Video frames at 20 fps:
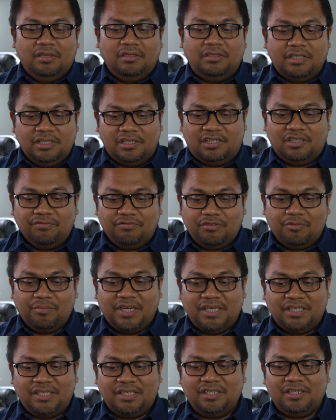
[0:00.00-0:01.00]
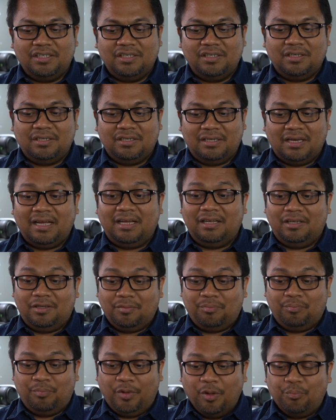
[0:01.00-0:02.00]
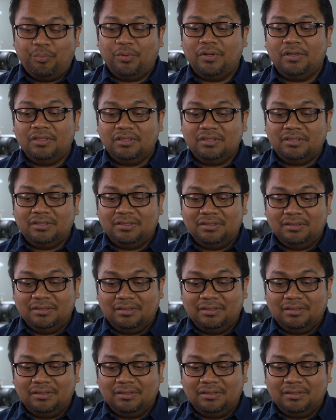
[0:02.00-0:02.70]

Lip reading: disinformation, like people